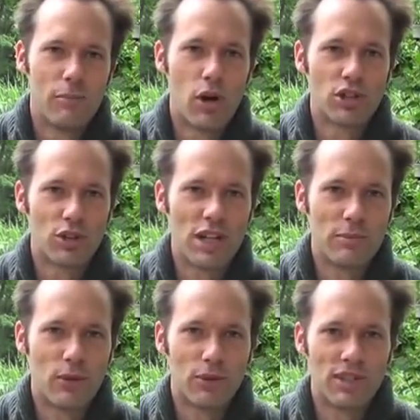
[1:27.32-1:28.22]
March or
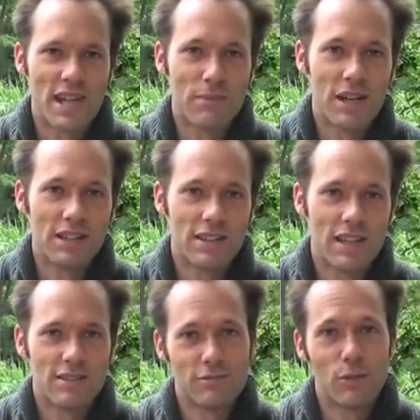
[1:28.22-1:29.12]
April, because that meant
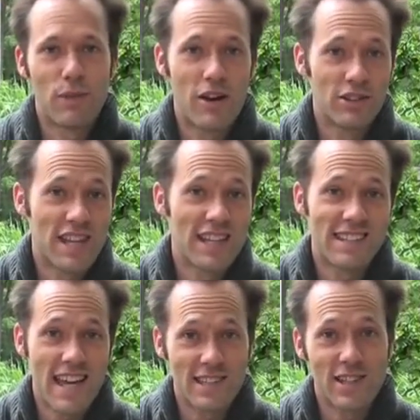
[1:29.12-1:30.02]
that your parents had
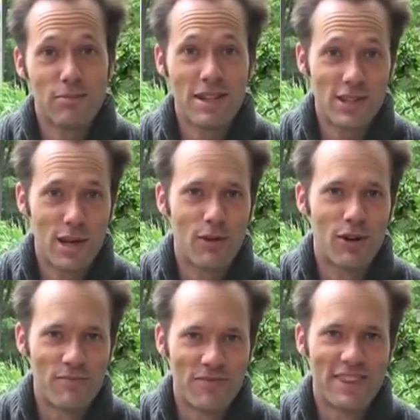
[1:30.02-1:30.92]
sex on Midsummer.